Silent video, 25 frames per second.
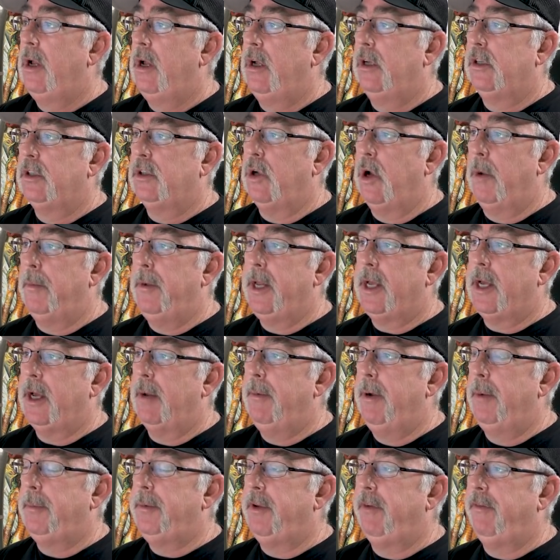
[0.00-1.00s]
So I'm going to
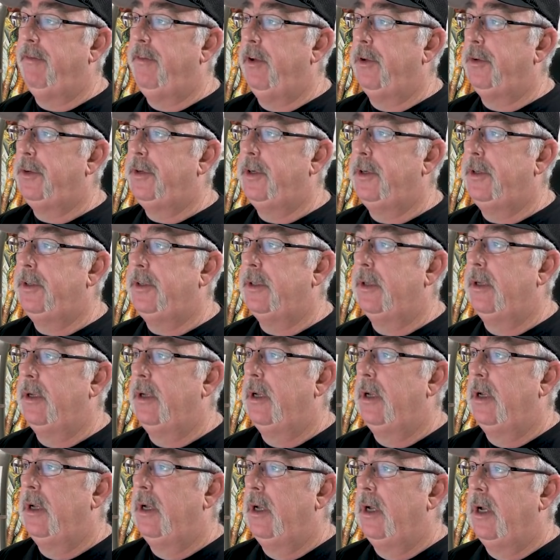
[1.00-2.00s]
come up to filters,
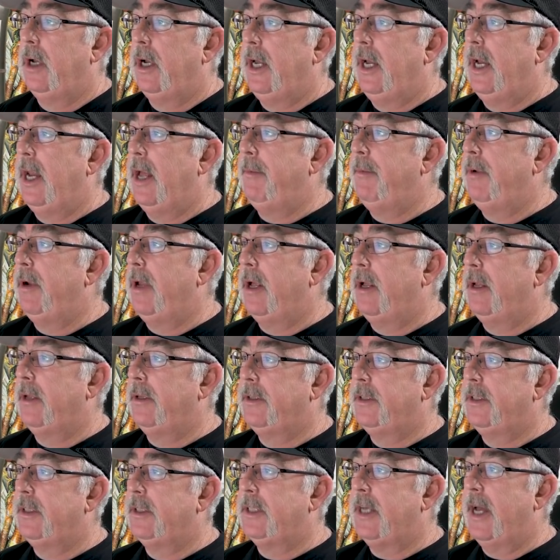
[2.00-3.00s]
and
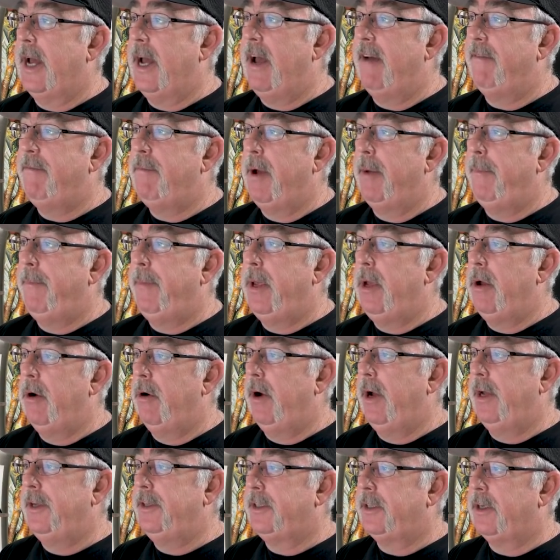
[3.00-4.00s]
since I have my
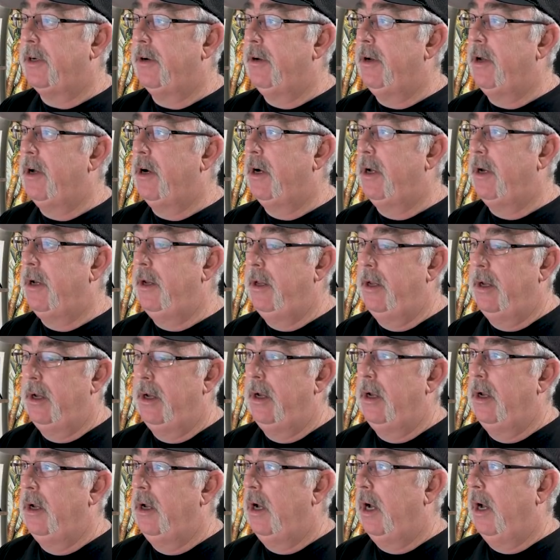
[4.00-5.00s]
POIs turned on,
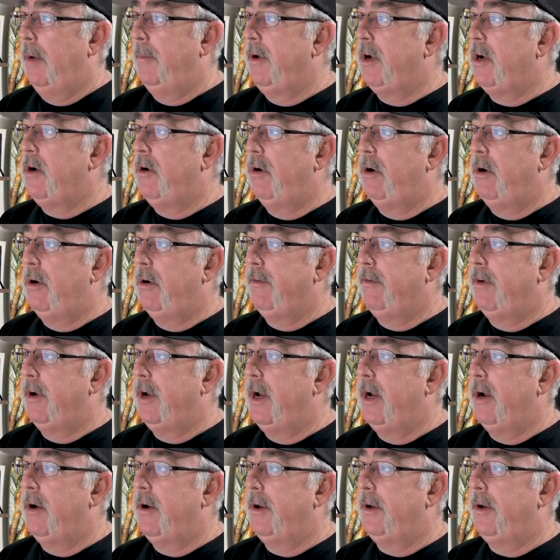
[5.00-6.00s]
I'm going to go over
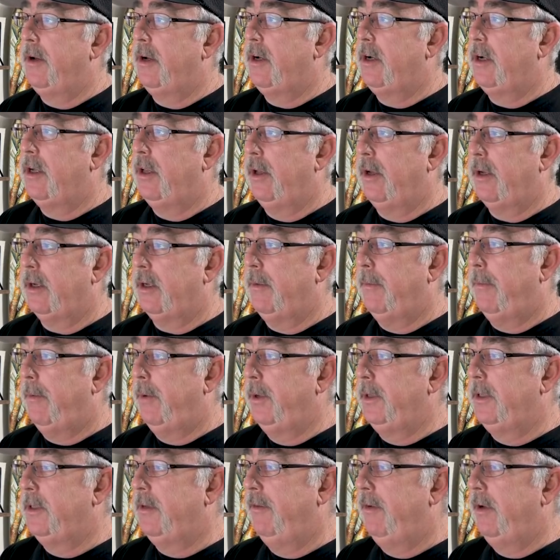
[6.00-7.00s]
here and collect
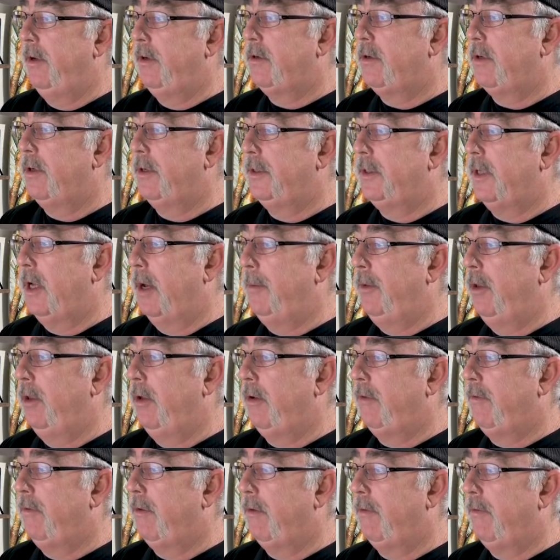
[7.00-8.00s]
points of interest. I'm going to
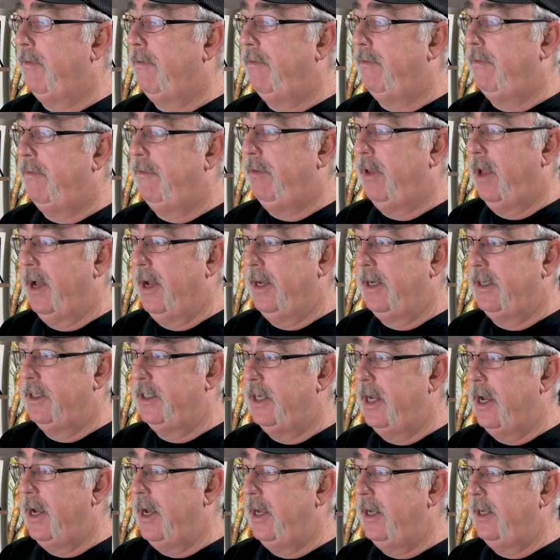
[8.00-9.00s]
look for Flying
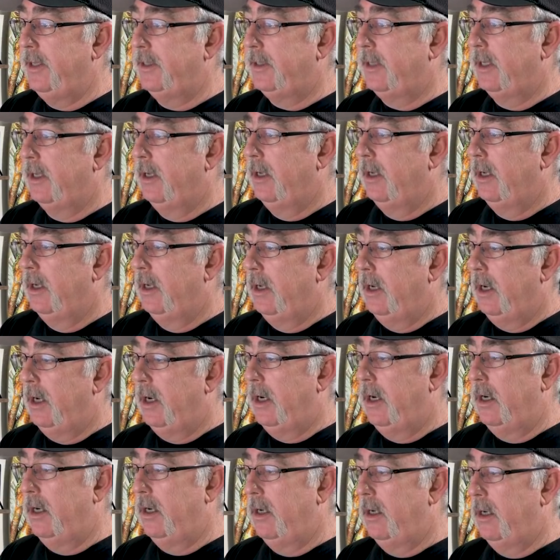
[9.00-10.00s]
J's,
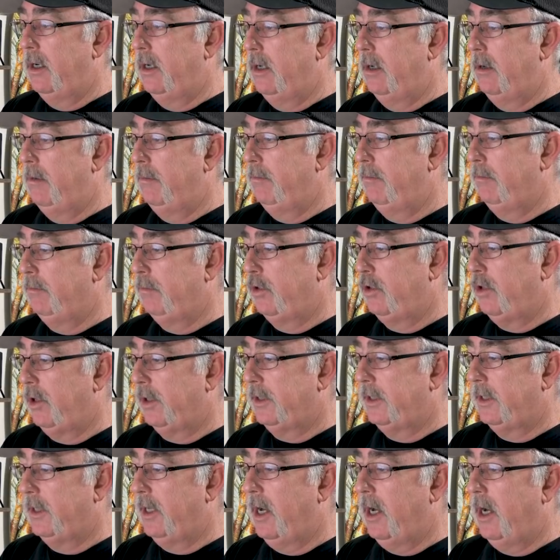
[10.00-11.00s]

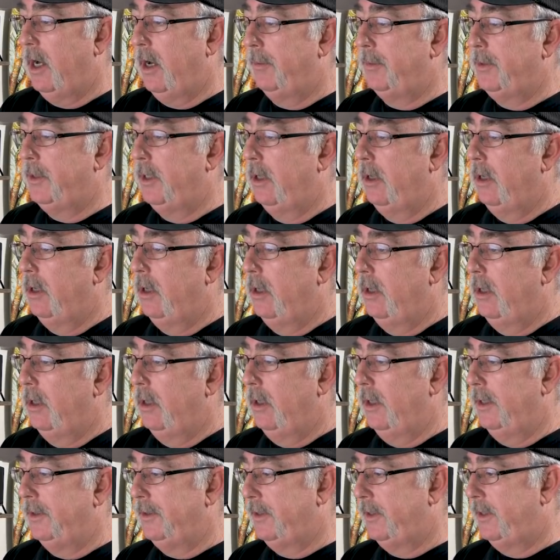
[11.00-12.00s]
truck stops.
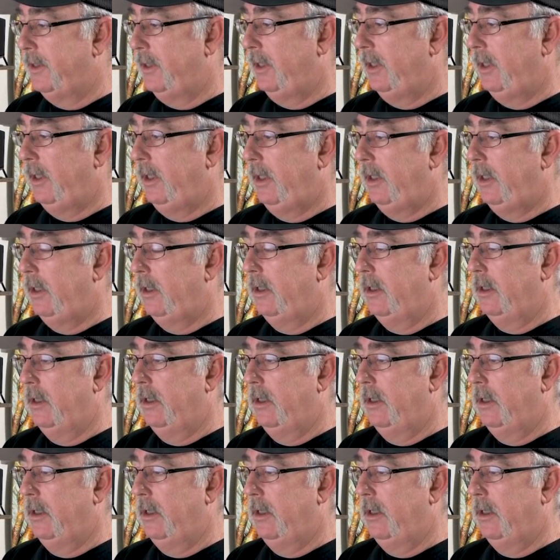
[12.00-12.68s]
Let's see.